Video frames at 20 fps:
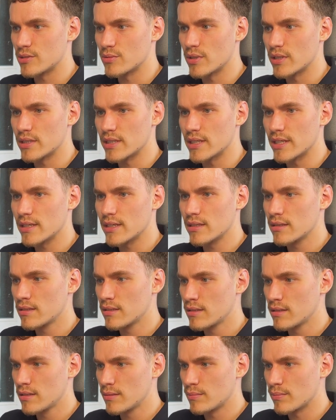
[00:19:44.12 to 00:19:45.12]
word here,
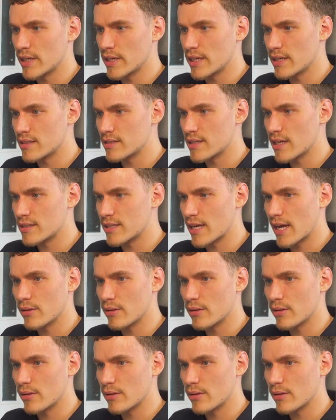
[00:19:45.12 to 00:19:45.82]
make it set to